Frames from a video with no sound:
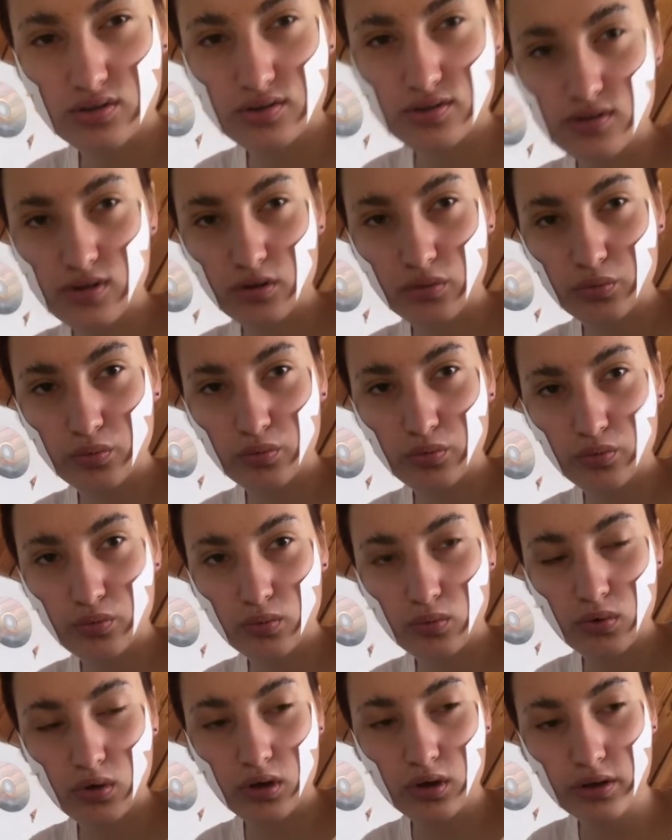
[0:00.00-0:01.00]
some
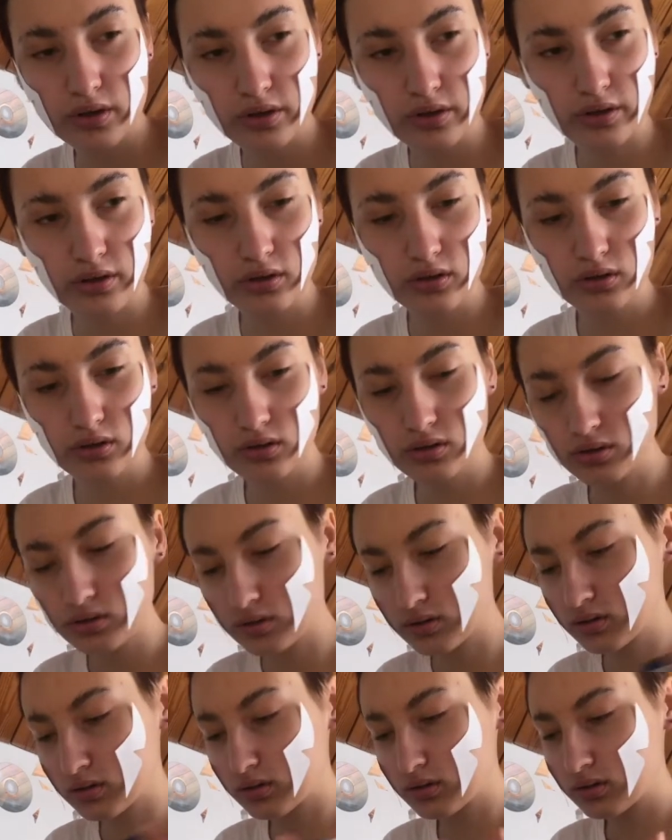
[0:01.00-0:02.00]
water
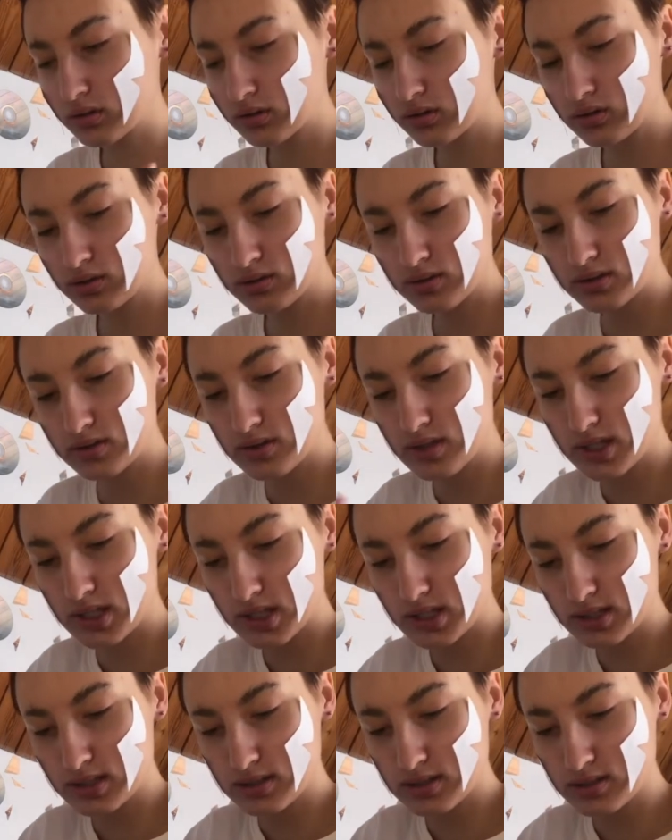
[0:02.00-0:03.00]
to
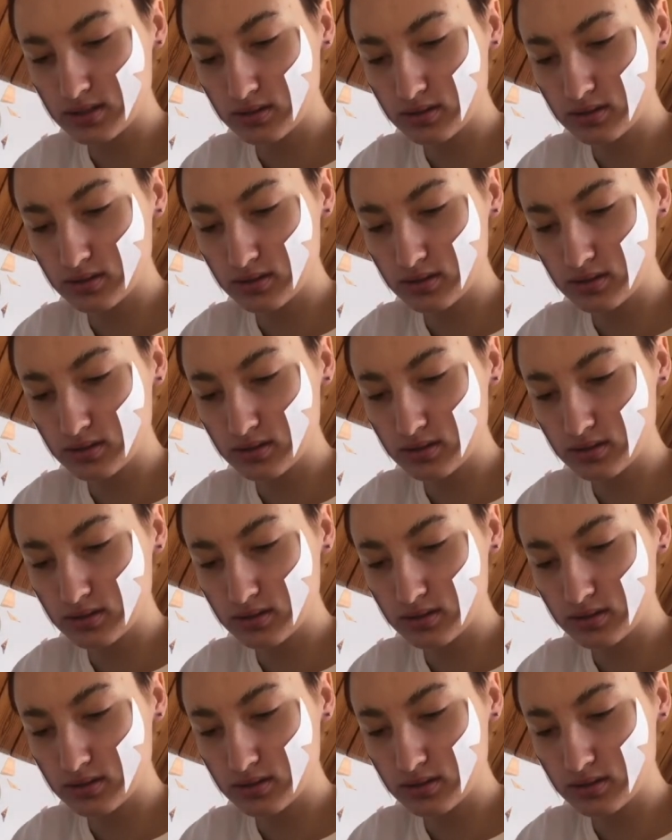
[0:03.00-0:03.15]
this